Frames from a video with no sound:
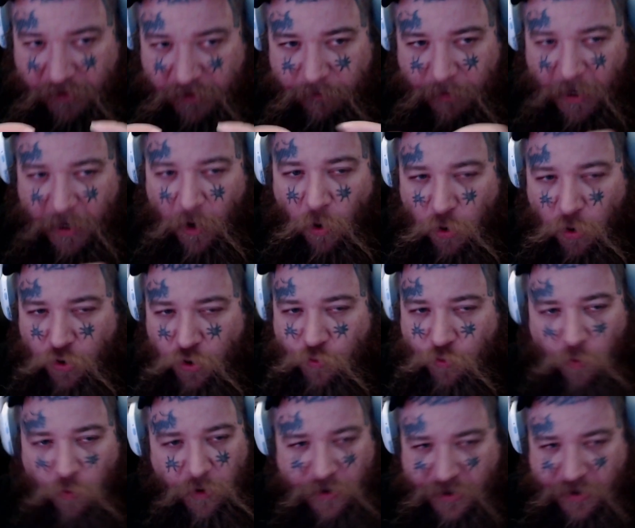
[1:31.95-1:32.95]
My whole
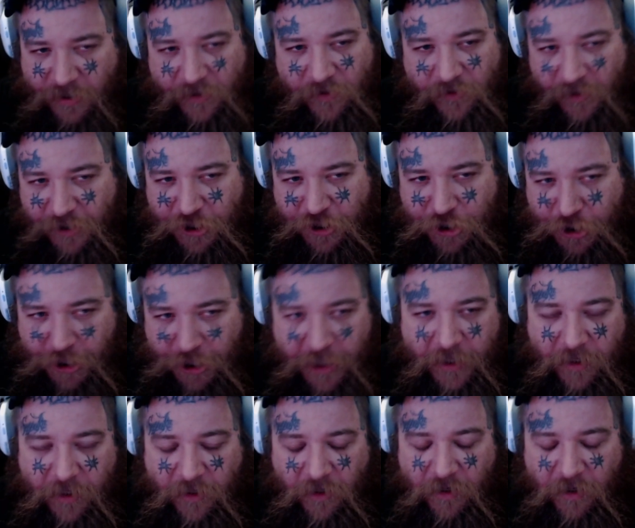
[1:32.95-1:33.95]
drawer stinks like
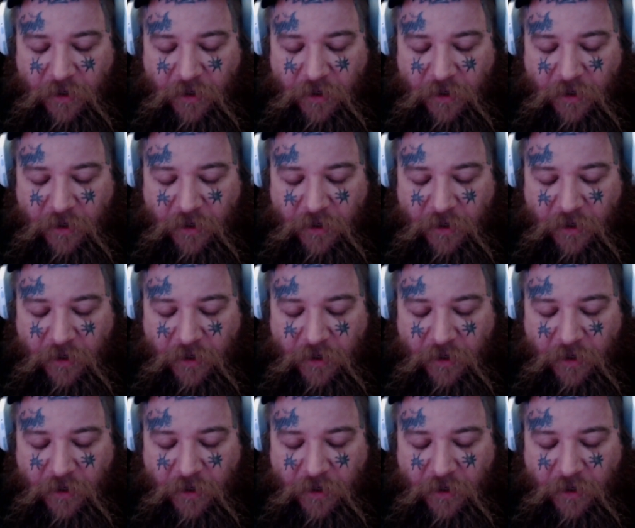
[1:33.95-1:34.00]
shit.